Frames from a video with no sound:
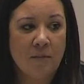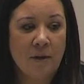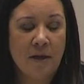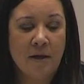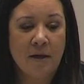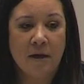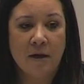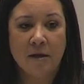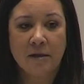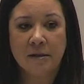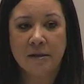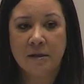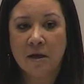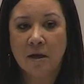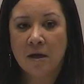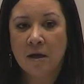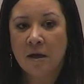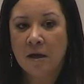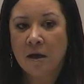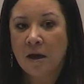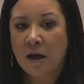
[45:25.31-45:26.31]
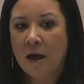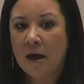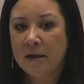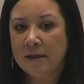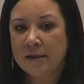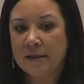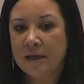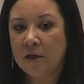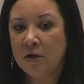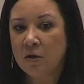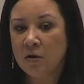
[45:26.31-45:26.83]
Because I
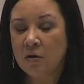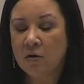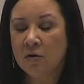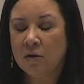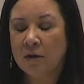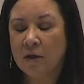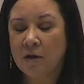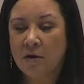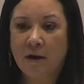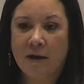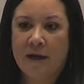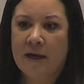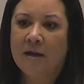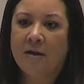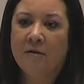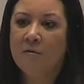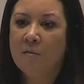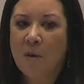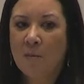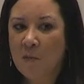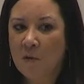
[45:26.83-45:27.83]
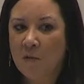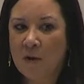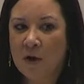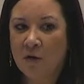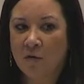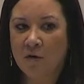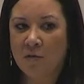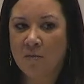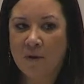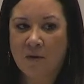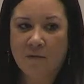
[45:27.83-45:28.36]
said earlier, I can't remember what
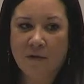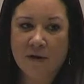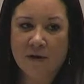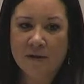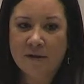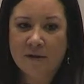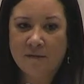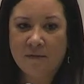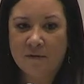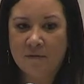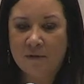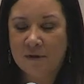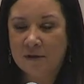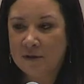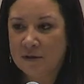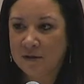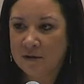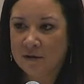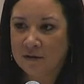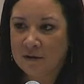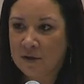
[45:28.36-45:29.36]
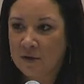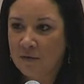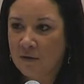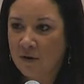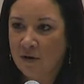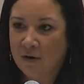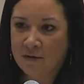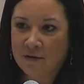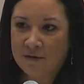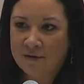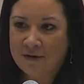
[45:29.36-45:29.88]
group it was, if it was you
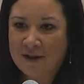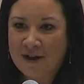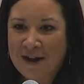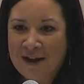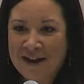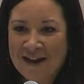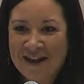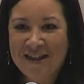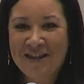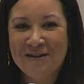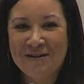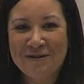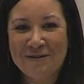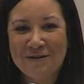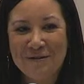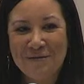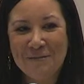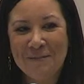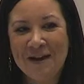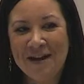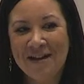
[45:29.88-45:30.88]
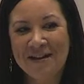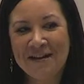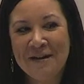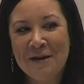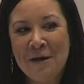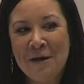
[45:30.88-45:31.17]
all or the other group, but